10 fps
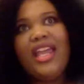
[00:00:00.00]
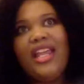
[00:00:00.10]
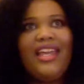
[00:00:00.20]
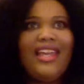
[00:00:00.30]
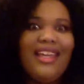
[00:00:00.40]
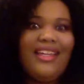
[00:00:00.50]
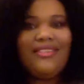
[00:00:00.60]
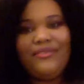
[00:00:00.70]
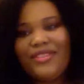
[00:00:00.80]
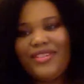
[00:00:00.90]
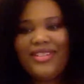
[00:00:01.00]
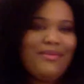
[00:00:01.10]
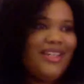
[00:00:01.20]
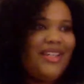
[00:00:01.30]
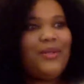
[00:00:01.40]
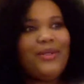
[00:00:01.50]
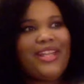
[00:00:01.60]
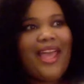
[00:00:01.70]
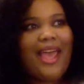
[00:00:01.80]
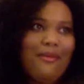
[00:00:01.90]
I'm waiting for something
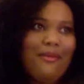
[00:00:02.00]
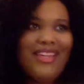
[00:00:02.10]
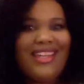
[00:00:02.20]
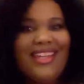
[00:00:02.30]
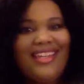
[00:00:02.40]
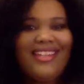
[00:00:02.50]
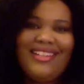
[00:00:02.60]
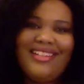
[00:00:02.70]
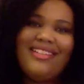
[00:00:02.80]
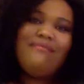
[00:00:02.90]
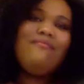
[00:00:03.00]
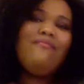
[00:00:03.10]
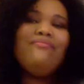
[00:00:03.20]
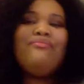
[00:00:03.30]
cool to happen.